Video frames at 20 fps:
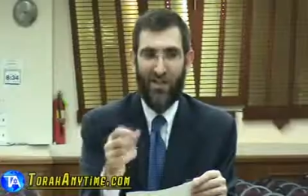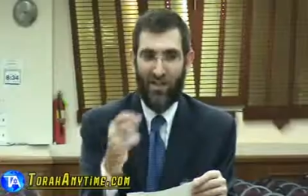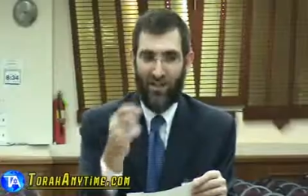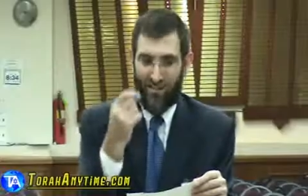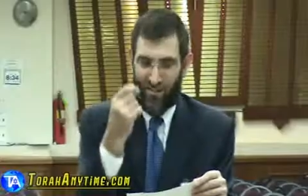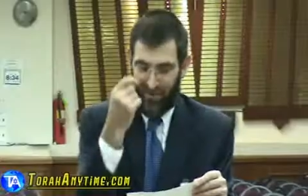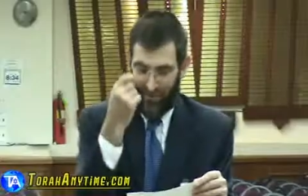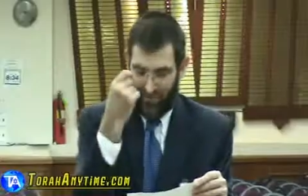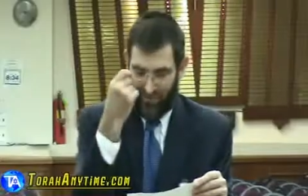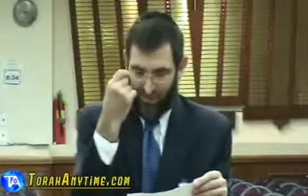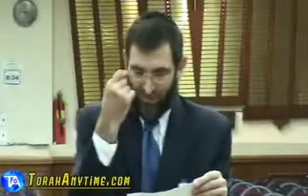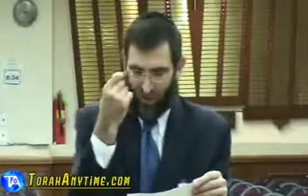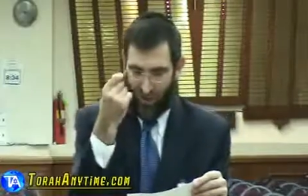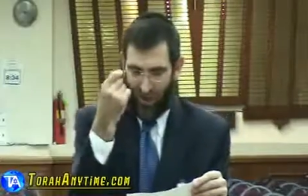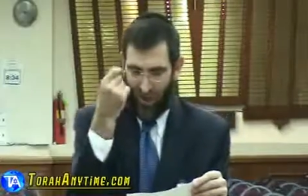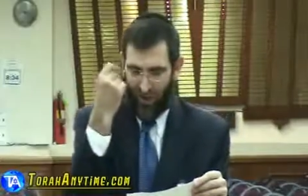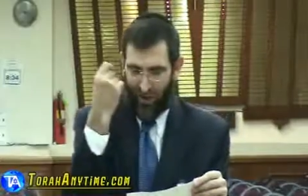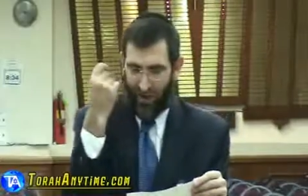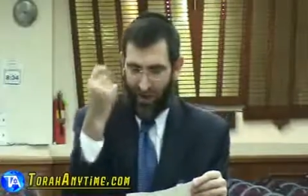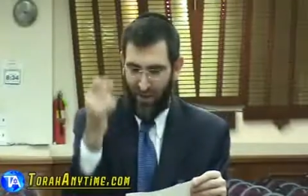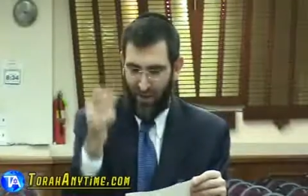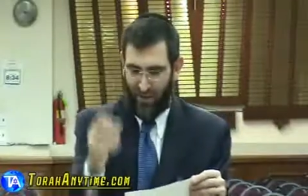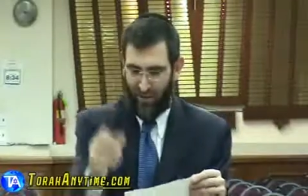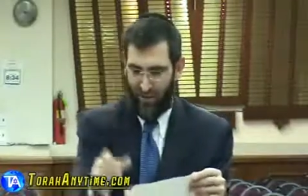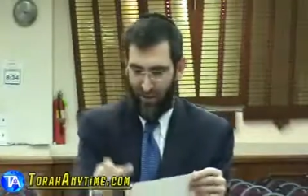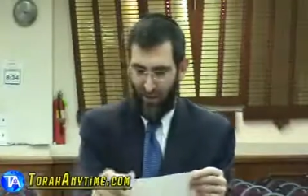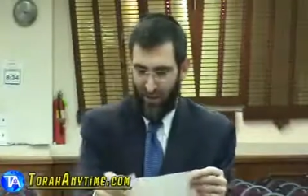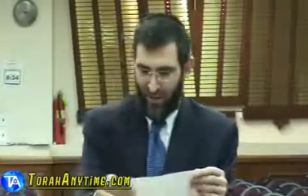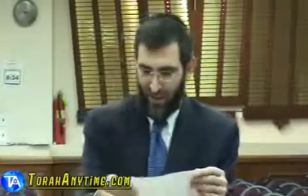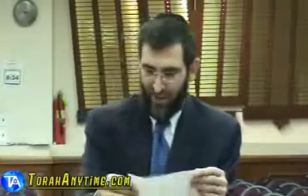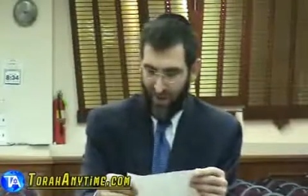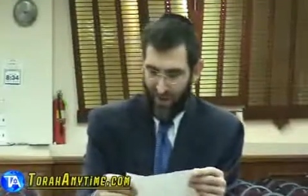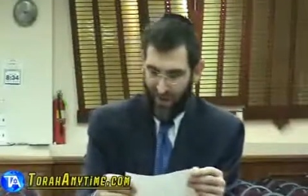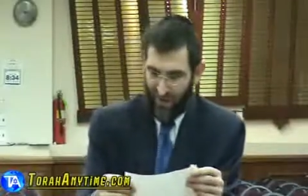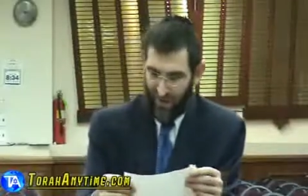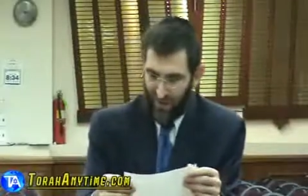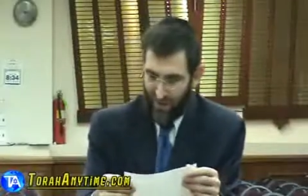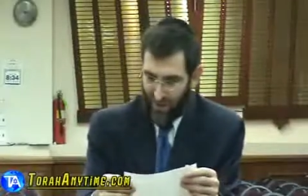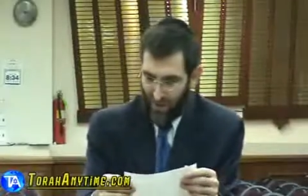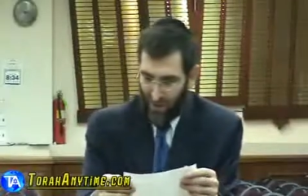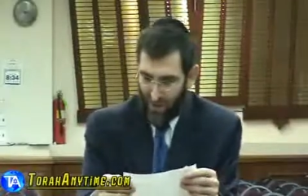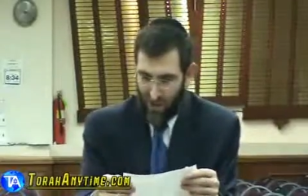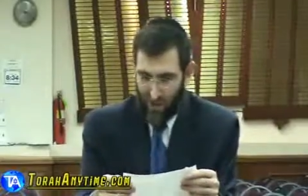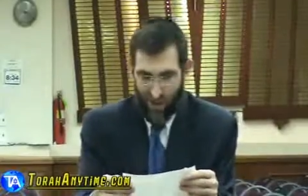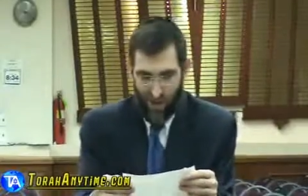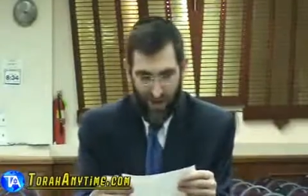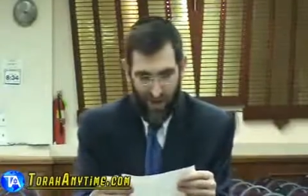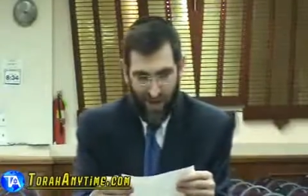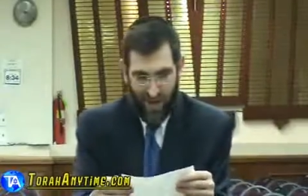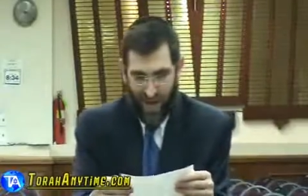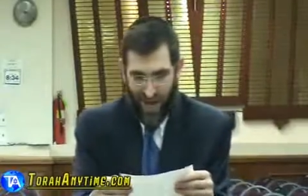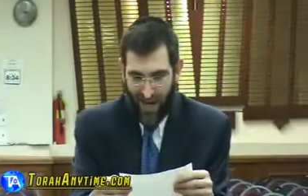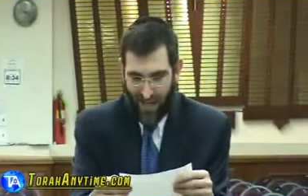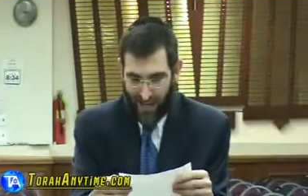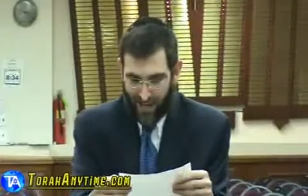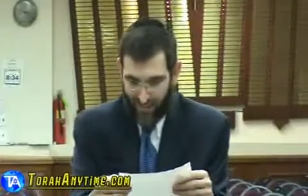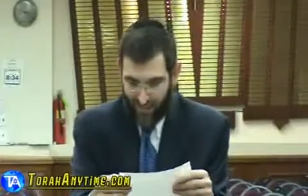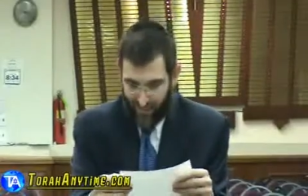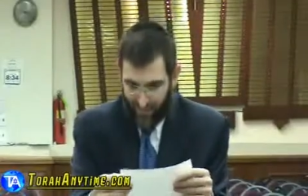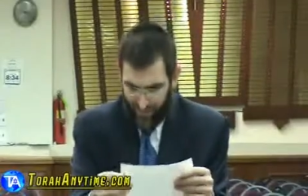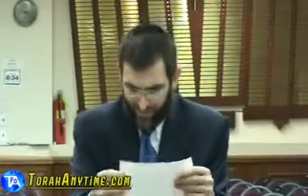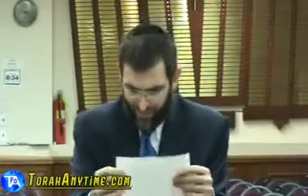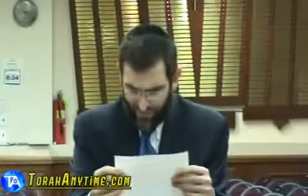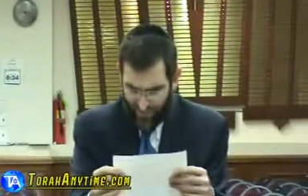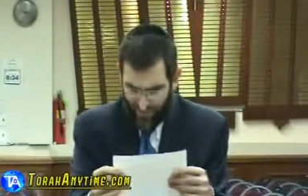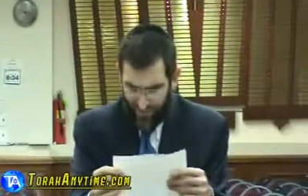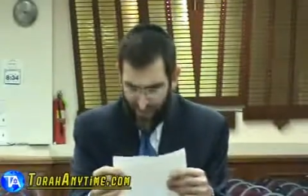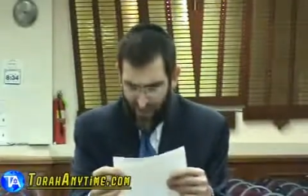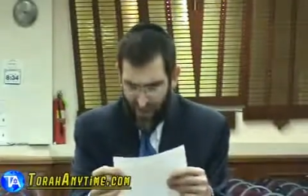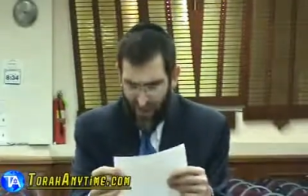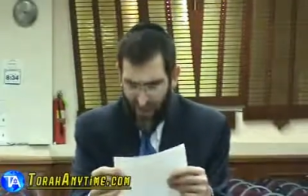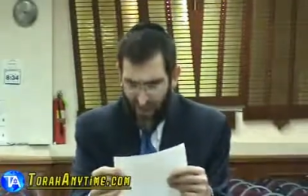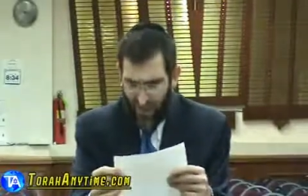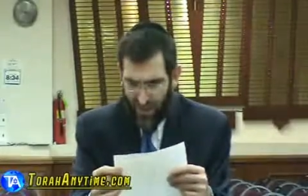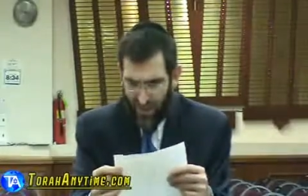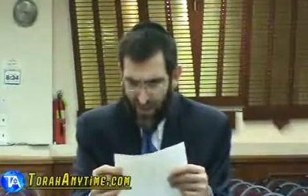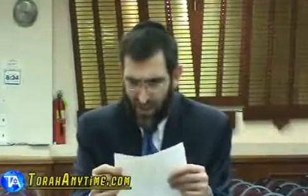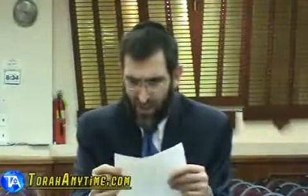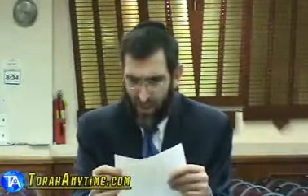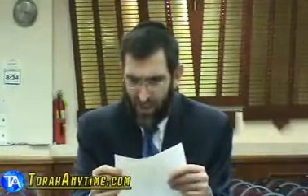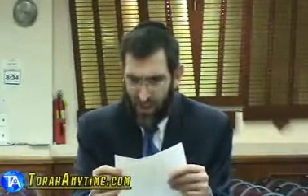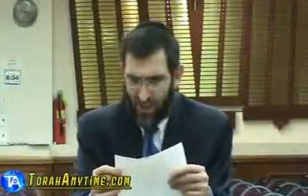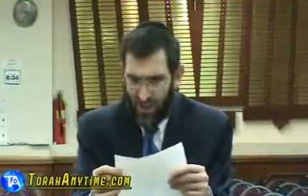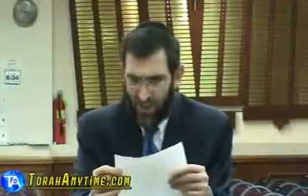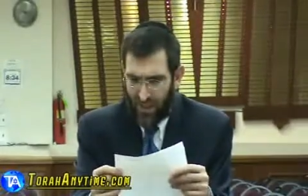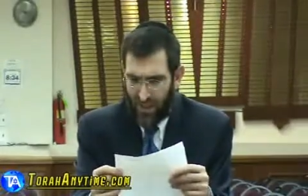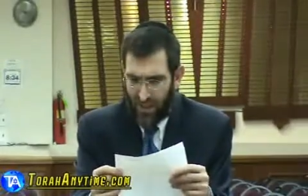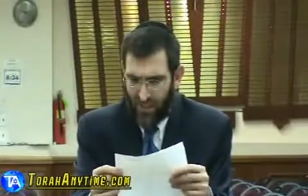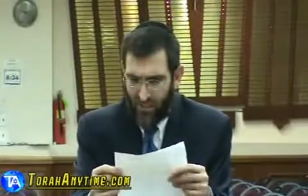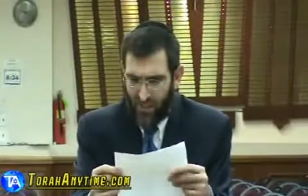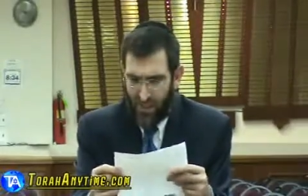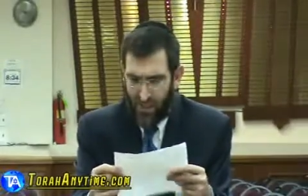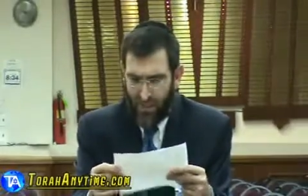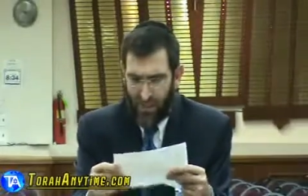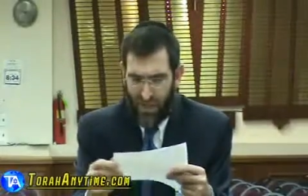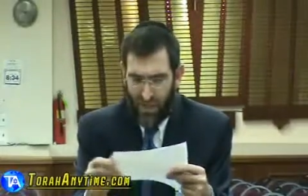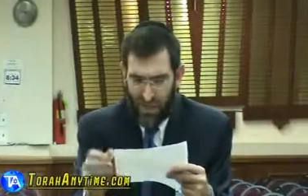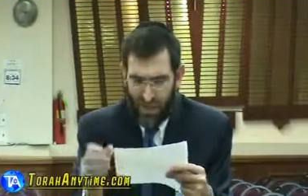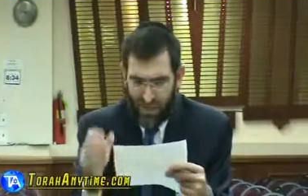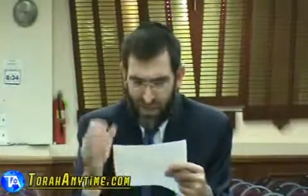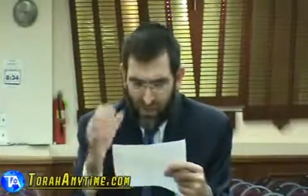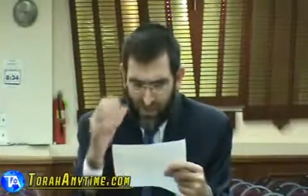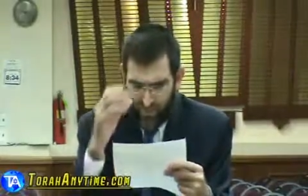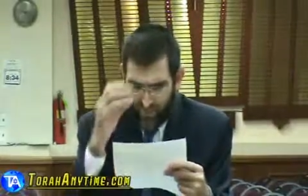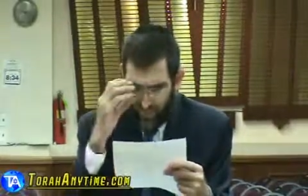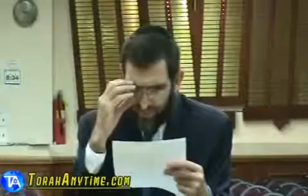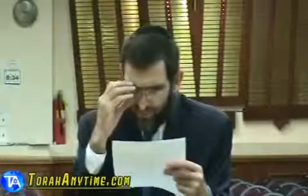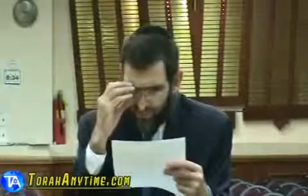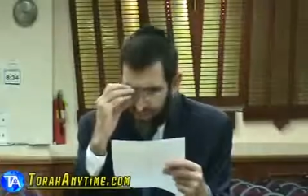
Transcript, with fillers: it. You got to think. Here we go, and then ask. So it goes like this the piece begins.